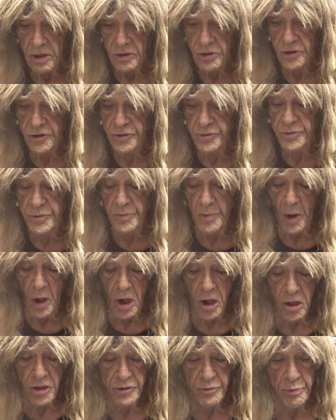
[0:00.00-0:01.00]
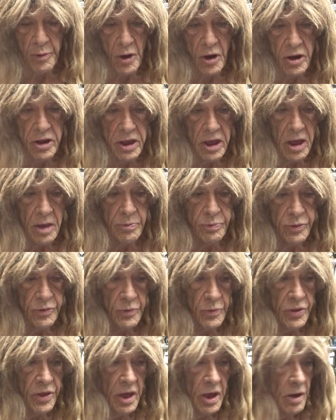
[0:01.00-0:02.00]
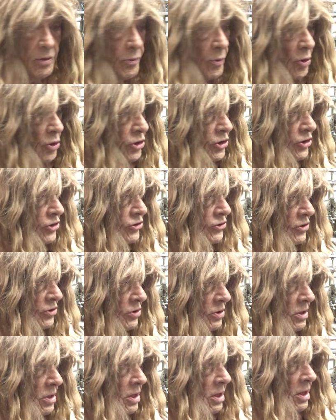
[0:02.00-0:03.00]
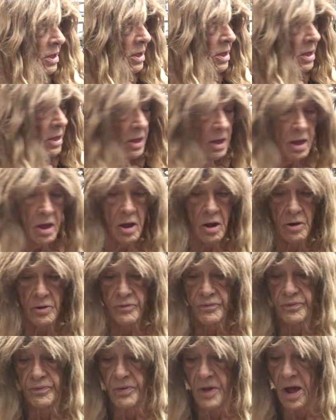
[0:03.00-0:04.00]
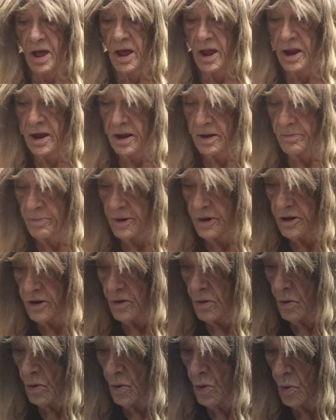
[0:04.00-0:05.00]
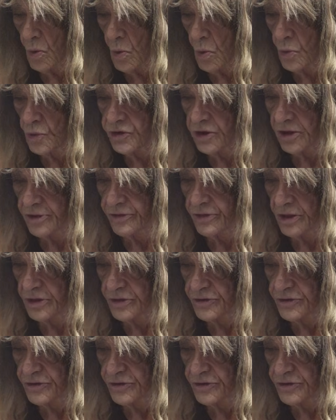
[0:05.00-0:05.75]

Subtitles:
So small spark gaps with high voltage are fine, but no Tesla